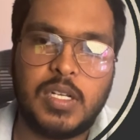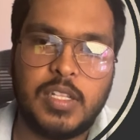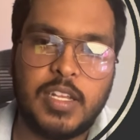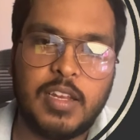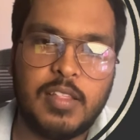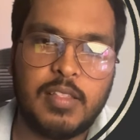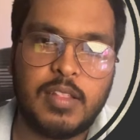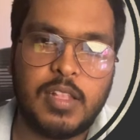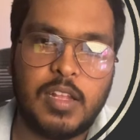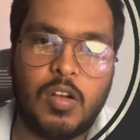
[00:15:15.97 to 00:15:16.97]
thickness,
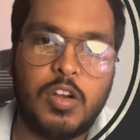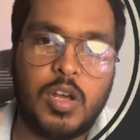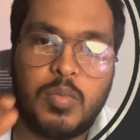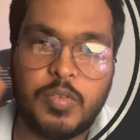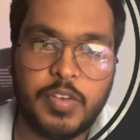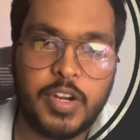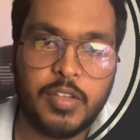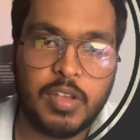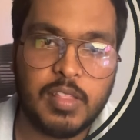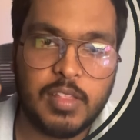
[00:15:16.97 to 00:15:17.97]
then on top of it
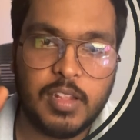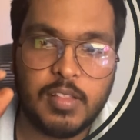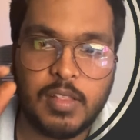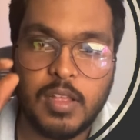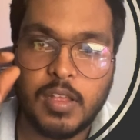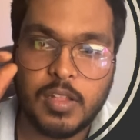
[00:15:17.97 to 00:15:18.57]
you can see this